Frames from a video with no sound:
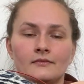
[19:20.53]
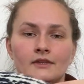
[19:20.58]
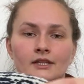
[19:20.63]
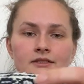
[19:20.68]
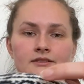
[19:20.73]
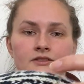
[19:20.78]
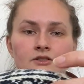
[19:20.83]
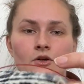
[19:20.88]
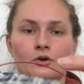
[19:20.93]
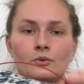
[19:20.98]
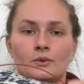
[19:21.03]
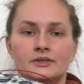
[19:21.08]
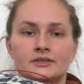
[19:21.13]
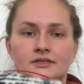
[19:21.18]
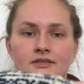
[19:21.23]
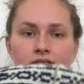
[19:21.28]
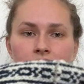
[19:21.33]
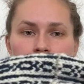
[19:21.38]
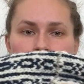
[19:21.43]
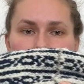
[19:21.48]
So
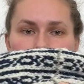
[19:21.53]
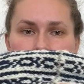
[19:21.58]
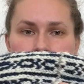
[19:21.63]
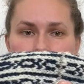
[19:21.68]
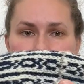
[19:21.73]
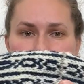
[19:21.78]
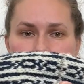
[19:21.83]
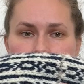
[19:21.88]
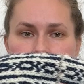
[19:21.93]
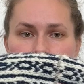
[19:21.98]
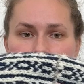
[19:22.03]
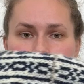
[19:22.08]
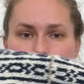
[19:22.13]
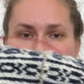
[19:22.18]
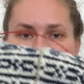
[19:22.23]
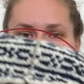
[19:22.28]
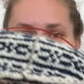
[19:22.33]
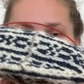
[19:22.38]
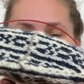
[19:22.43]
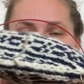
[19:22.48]

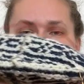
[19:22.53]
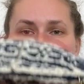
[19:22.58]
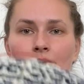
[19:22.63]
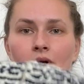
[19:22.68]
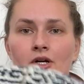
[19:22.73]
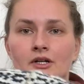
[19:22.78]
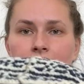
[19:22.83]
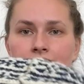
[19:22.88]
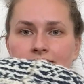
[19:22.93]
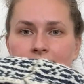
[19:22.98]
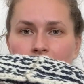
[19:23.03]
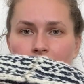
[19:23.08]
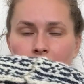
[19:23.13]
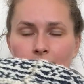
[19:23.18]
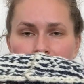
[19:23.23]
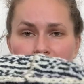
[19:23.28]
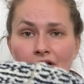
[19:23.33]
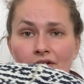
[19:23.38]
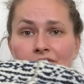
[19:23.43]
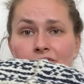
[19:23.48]
this part is going to
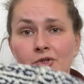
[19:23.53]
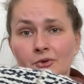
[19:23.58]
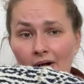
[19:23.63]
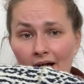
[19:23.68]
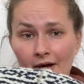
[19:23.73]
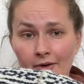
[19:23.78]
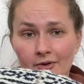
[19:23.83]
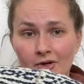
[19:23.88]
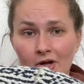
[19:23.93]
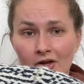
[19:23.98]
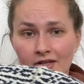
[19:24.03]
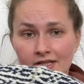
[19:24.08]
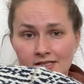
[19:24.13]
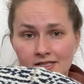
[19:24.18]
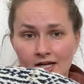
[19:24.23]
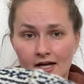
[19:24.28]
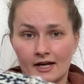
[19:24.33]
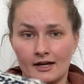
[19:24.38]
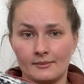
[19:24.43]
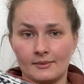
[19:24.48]
be on the ground all the
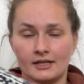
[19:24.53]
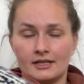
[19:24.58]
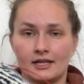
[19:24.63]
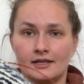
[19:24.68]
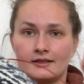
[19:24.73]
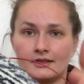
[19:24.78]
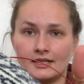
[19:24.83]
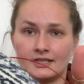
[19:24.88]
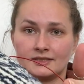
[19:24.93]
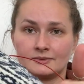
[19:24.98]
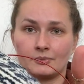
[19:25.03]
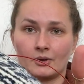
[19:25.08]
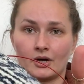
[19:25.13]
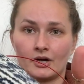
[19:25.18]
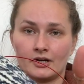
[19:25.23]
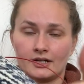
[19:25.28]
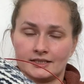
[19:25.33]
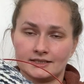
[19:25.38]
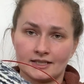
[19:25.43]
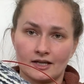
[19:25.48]
time, and then this
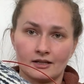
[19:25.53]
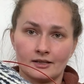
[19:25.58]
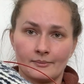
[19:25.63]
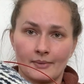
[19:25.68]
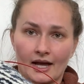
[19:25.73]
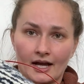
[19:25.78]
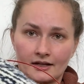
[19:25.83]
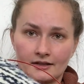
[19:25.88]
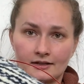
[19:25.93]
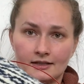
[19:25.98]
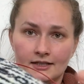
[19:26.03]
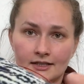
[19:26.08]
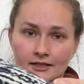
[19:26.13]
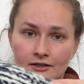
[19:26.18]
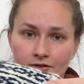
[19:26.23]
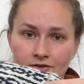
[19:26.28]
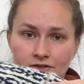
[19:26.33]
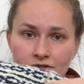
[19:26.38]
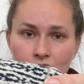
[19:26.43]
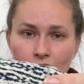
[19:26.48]
part is on the back of the
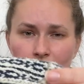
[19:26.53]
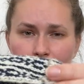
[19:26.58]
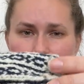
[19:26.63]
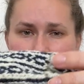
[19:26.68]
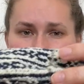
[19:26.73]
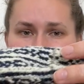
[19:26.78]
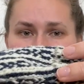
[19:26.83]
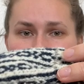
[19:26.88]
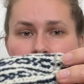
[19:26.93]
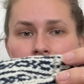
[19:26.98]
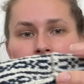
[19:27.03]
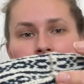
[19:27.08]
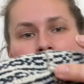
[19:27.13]
heel. So I'm like,